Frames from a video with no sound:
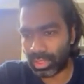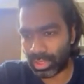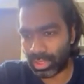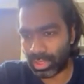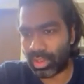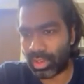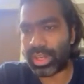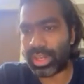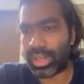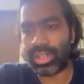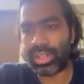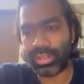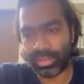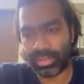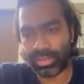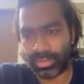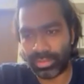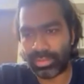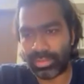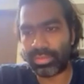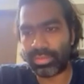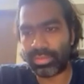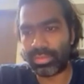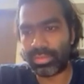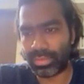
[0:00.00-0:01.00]
All right.
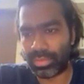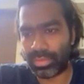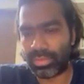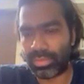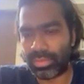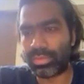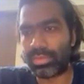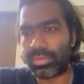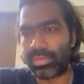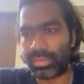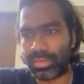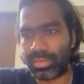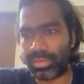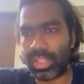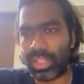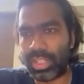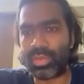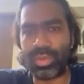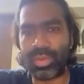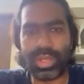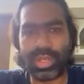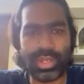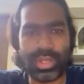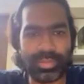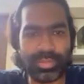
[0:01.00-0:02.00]
That's
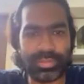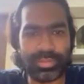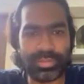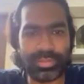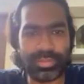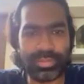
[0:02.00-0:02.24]
one.